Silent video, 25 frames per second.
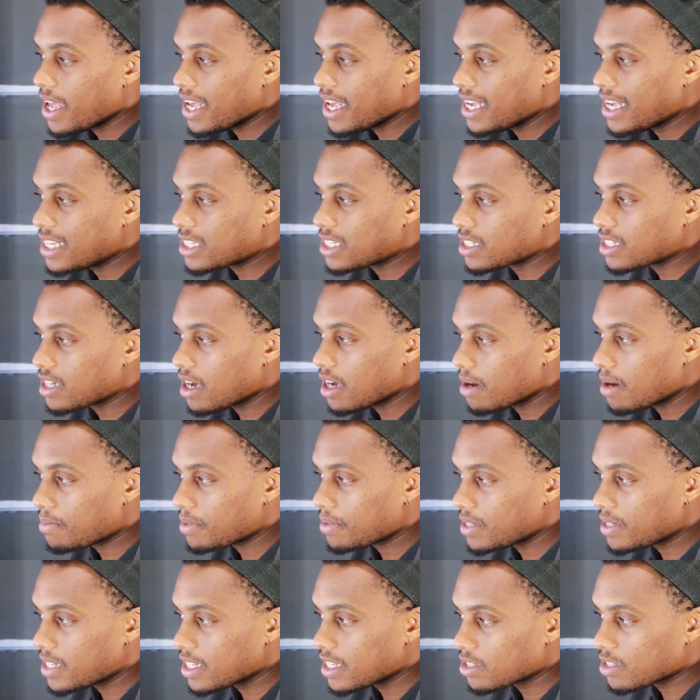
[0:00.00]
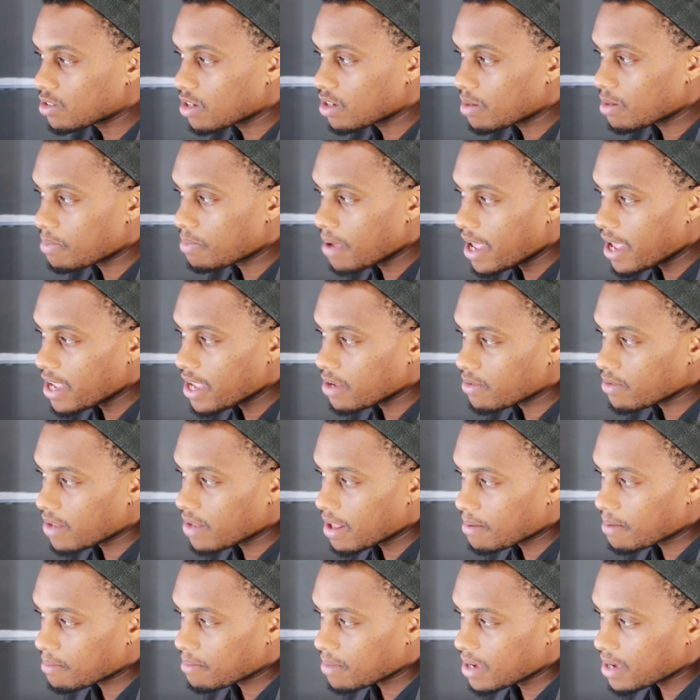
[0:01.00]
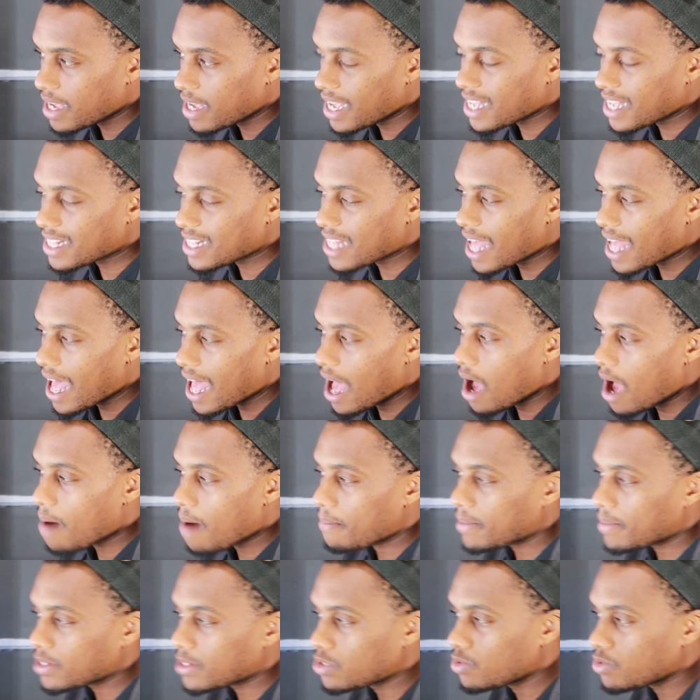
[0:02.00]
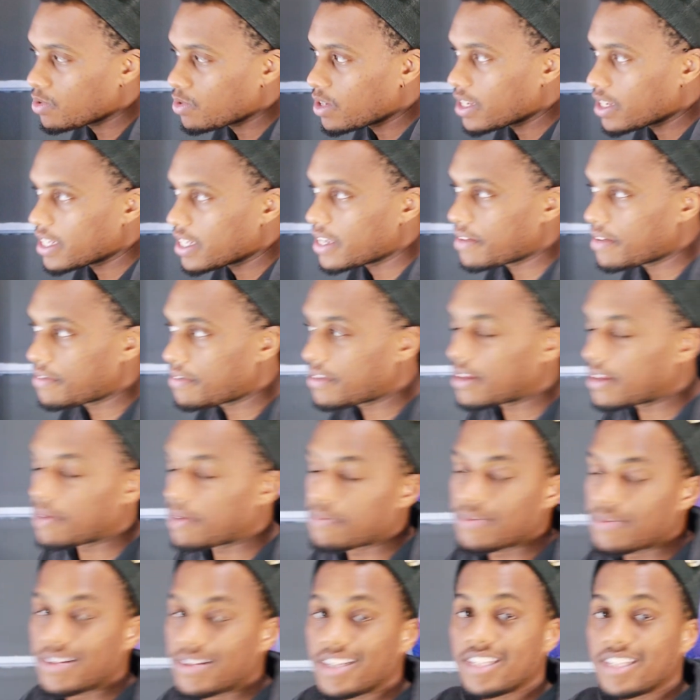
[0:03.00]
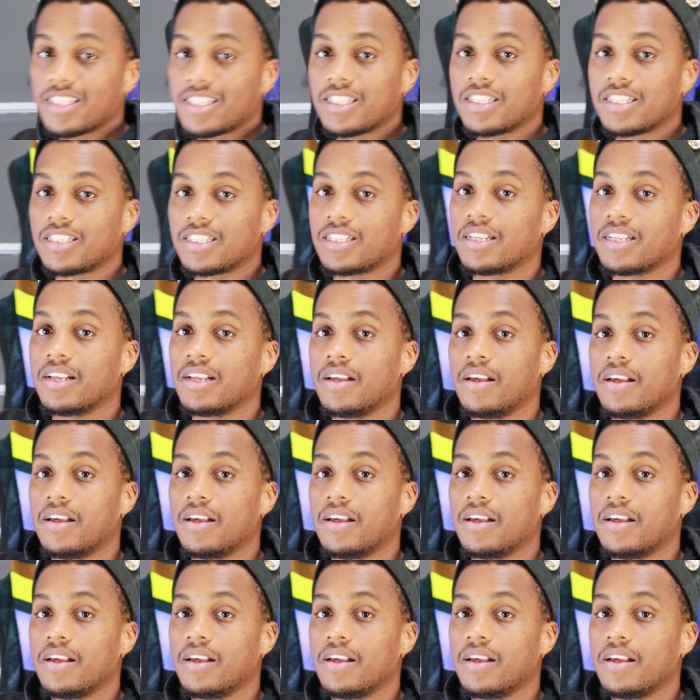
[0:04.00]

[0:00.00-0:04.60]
each company that's going to pay you that month and how much you're going to get for them. This is